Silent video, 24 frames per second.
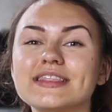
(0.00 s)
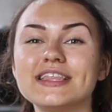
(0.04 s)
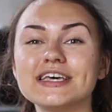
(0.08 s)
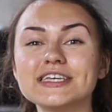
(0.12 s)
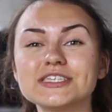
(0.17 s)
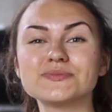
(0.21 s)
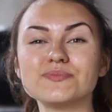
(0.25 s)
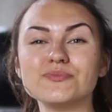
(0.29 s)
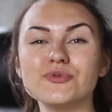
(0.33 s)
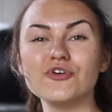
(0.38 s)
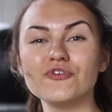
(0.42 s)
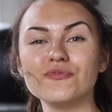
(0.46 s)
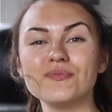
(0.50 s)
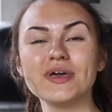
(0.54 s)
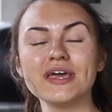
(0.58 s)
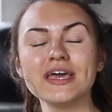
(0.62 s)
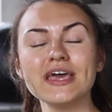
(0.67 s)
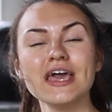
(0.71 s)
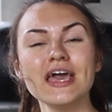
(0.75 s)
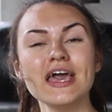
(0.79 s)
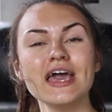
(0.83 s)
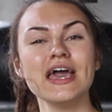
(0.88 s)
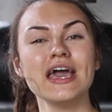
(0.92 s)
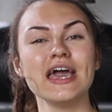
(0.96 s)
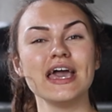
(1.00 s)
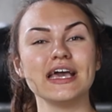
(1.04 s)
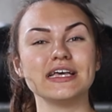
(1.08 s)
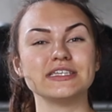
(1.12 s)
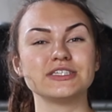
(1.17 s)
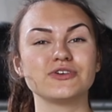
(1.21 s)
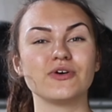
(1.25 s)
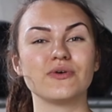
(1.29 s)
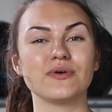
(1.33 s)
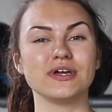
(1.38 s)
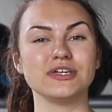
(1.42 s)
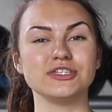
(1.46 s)
This movement
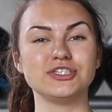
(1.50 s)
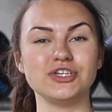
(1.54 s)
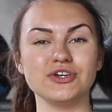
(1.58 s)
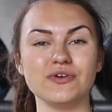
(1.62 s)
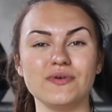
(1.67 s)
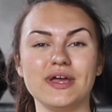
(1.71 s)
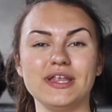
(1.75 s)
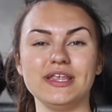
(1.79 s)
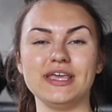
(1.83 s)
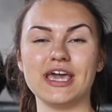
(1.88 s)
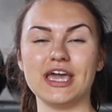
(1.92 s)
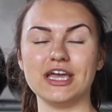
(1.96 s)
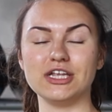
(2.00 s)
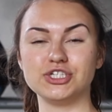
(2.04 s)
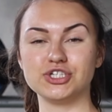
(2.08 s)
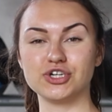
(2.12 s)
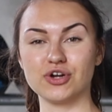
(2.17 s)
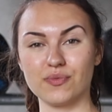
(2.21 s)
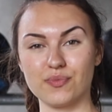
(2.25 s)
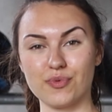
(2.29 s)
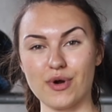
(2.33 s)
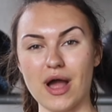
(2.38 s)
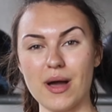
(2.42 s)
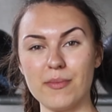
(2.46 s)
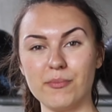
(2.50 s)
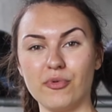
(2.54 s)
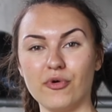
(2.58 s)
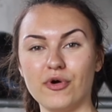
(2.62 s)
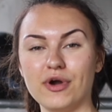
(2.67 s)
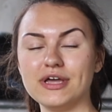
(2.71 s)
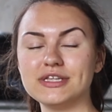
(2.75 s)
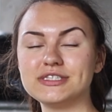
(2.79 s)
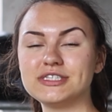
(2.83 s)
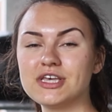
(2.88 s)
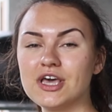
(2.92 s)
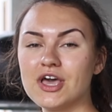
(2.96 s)
is going to engage your
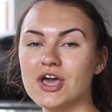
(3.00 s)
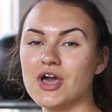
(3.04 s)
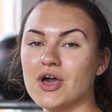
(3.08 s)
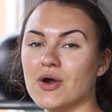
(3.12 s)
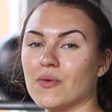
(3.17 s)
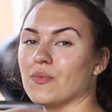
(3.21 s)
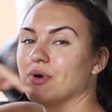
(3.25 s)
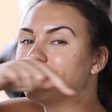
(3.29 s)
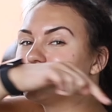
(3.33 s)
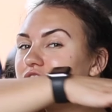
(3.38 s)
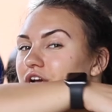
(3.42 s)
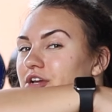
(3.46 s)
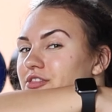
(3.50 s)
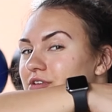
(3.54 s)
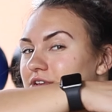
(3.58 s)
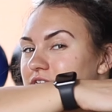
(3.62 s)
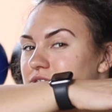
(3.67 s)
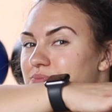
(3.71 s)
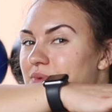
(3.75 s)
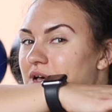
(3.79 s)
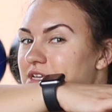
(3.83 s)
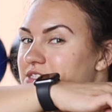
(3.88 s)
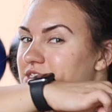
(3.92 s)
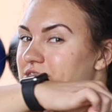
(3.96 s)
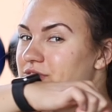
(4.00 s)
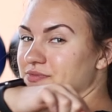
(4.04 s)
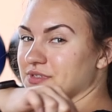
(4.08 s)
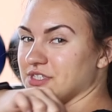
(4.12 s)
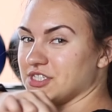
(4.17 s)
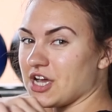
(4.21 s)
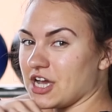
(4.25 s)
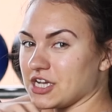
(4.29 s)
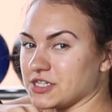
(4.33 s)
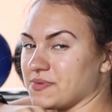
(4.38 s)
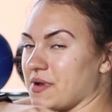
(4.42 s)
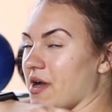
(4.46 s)
rhomboids, which are those muscles we
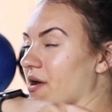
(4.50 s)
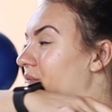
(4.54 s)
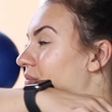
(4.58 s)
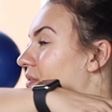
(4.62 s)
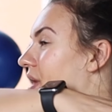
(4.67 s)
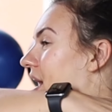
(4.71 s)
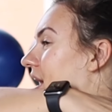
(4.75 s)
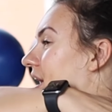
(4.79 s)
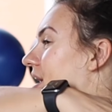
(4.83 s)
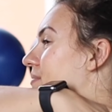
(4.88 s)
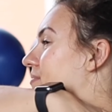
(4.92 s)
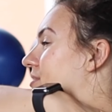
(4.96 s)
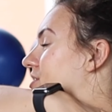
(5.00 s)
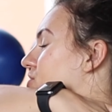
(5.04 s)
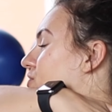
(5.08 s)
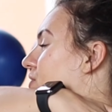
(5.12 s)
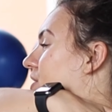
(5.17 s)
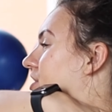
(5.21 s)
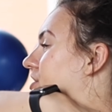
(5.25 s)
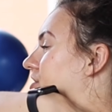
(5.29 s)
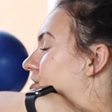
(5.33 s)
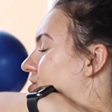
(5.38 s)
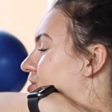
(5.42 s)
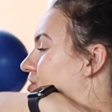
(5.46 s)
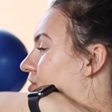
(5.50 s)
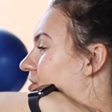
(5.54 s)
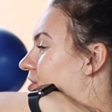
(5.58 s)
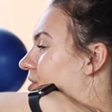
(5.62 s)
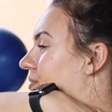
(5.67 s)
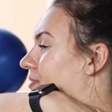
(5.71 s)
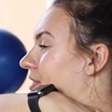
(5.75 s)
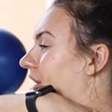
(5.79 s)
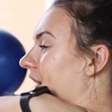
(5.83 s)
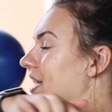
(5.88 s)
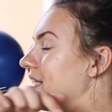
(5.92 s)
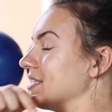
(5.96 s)
talked about right in between your shoulder
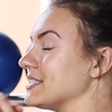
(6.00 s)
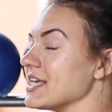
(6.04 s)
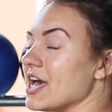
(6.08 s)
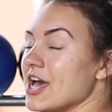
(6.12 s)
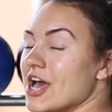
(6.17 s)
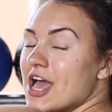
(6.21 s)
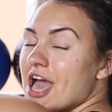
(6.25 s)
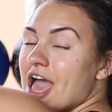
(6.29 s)
blades,